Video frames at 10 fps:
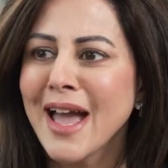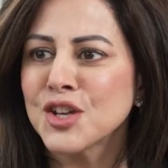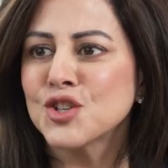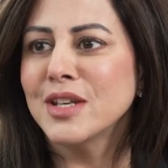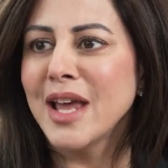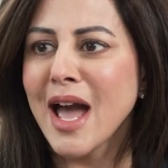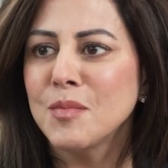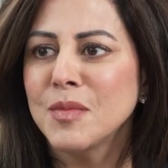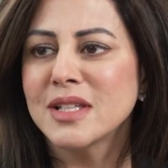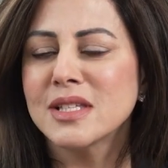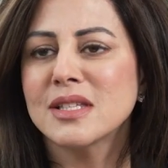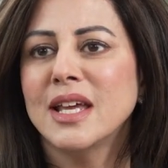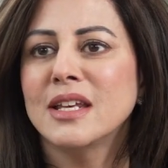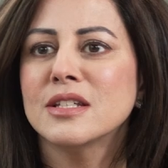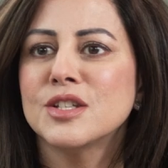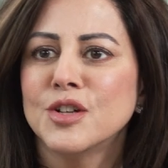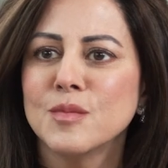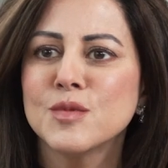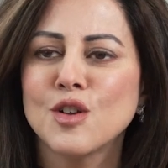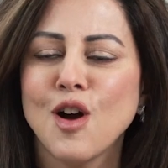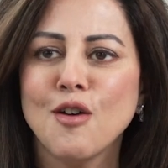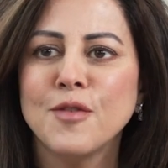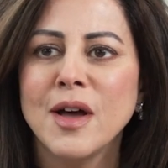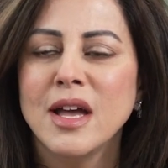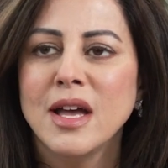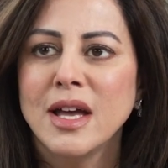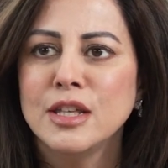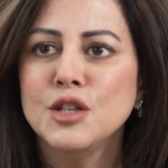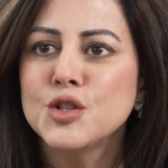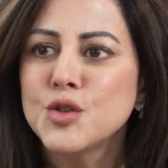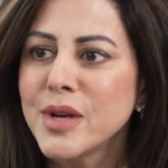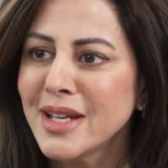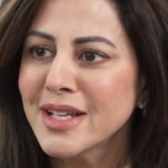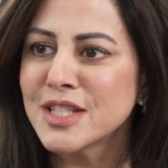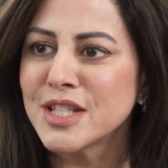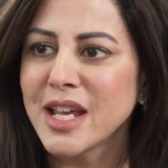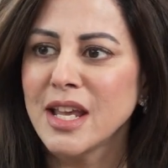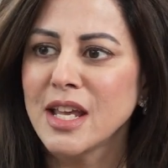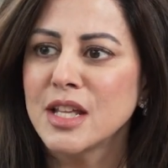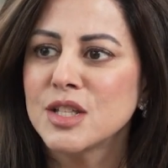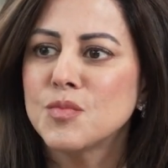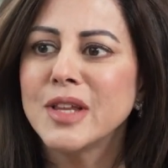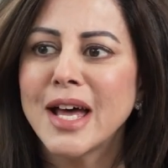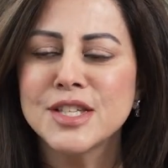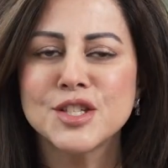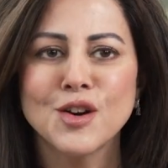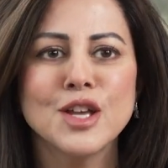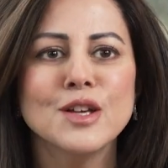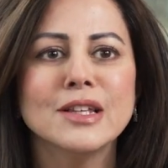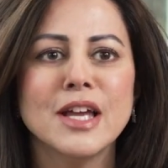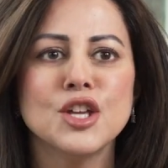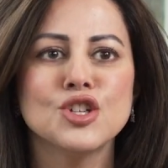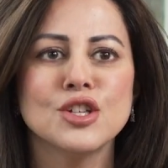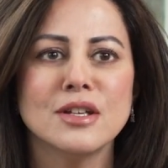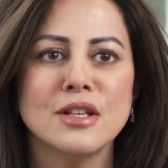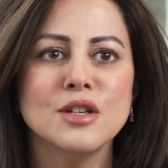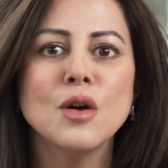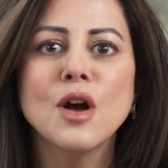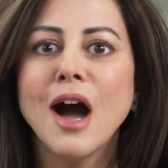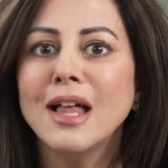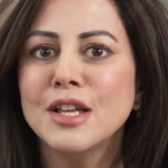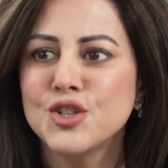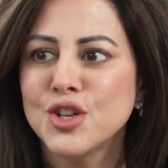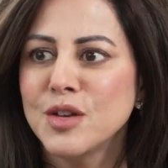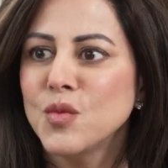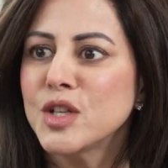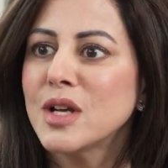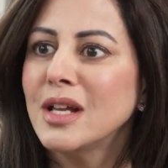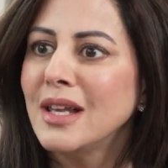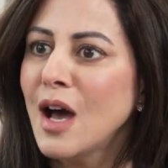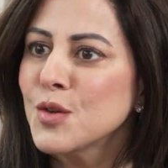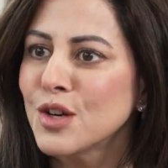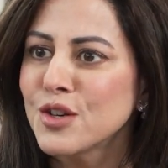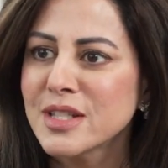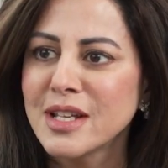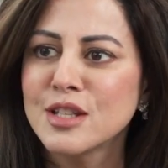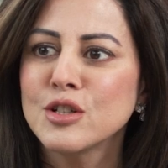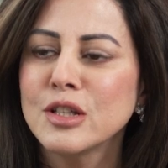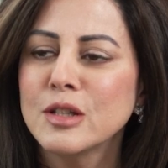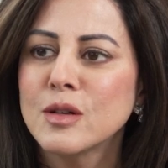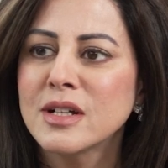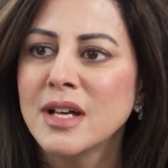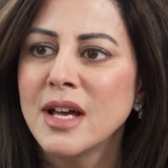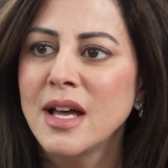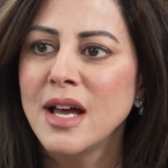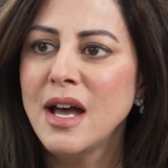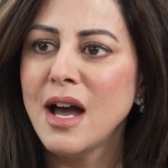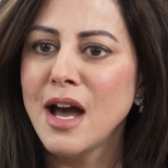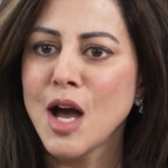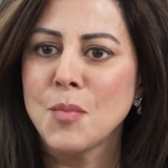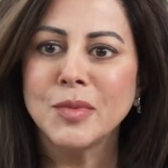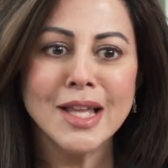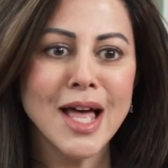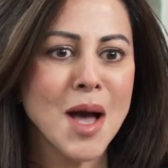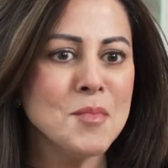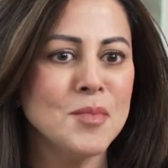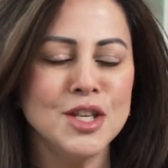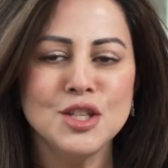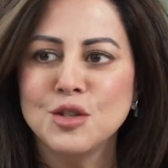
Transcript: action happens in terms of nutrient exchange, blood circulation, your collagen, which allows our skin to look plump and